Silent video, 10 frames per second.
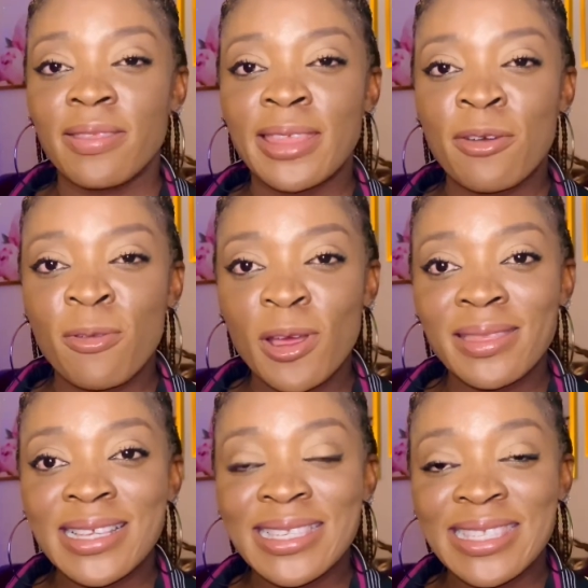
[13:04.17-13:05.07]
They run
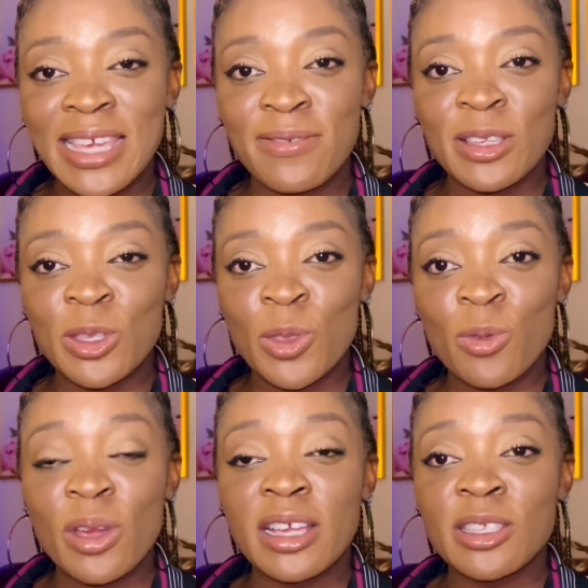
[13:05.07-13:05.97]
these CVs
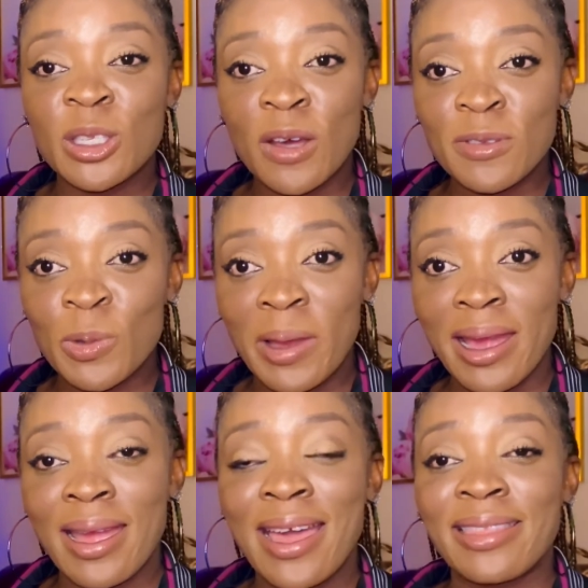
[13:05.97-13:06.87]
through a
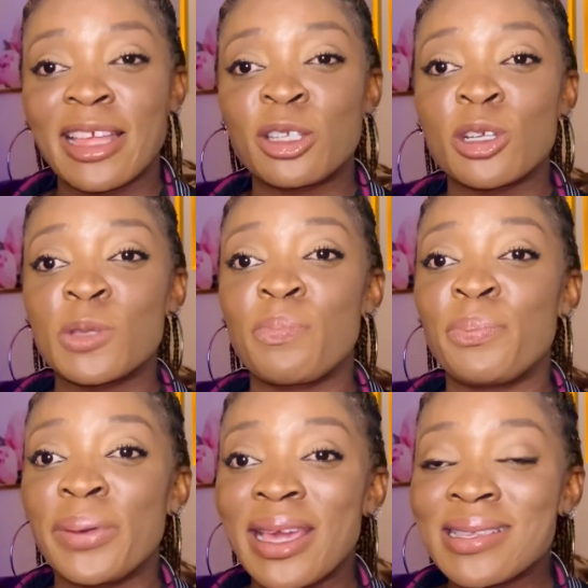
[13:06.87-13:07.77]
software that just
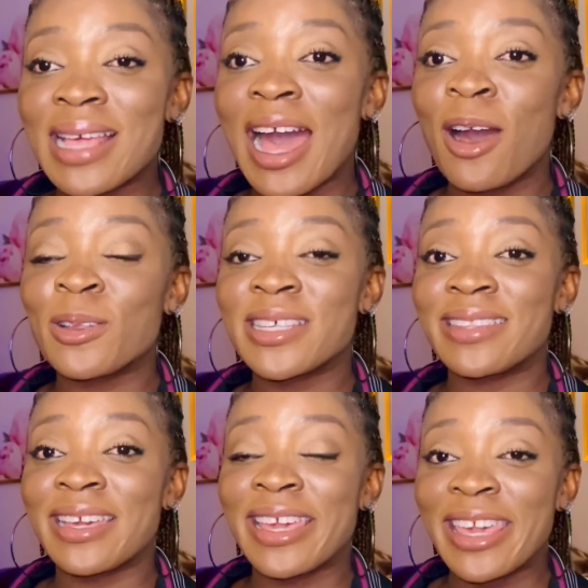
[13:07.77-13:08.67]
picks out
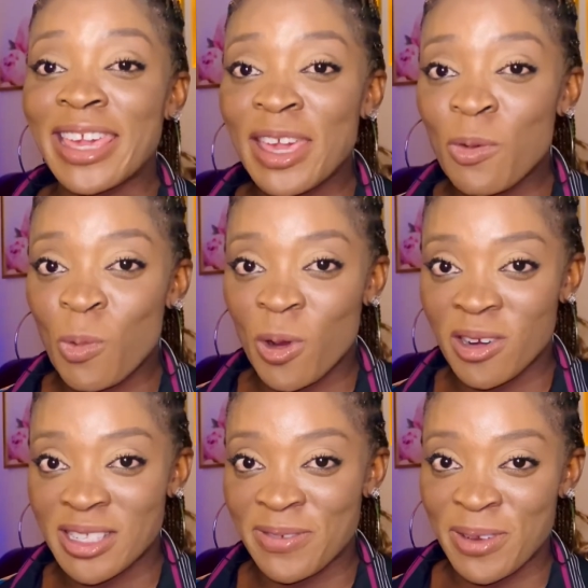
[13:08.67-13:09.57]
the
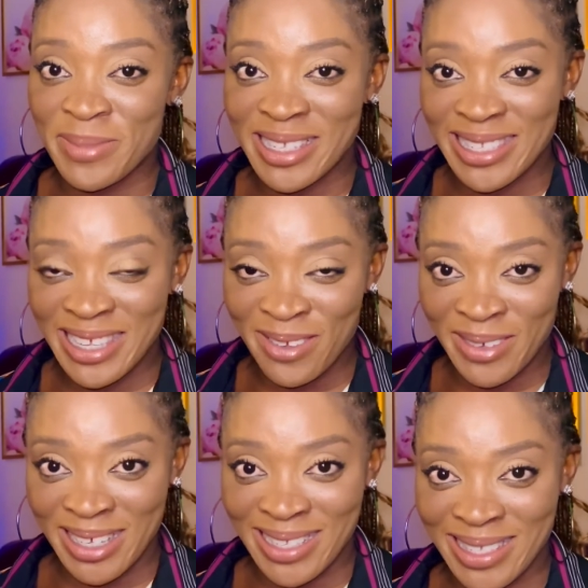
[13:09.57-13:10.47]
keywords from the
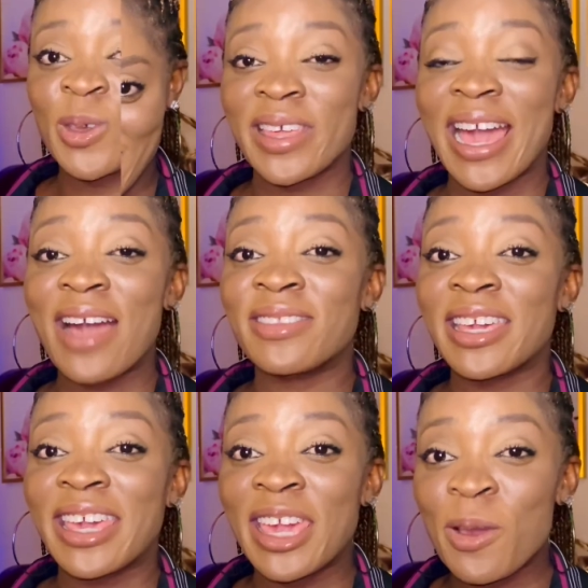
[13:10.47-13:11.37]
CVs. So they have the
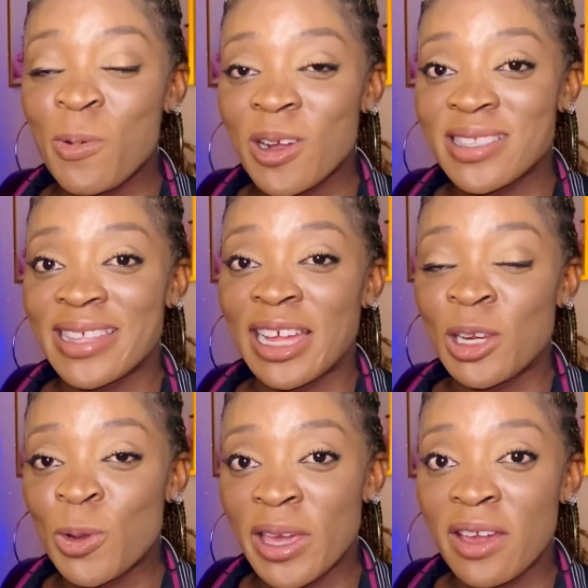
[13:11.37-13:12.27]
keywords they are
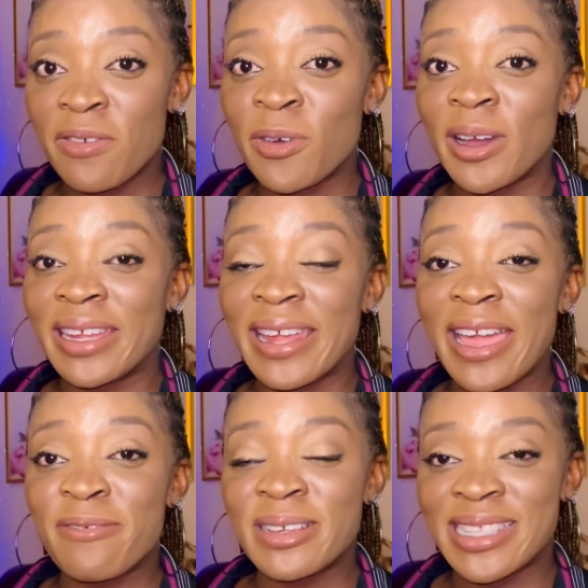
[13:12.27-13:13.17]
looking for in
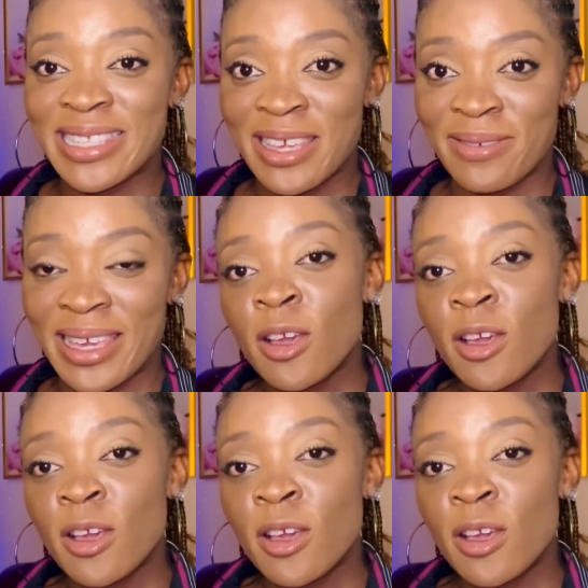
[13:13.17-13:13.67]
every CV.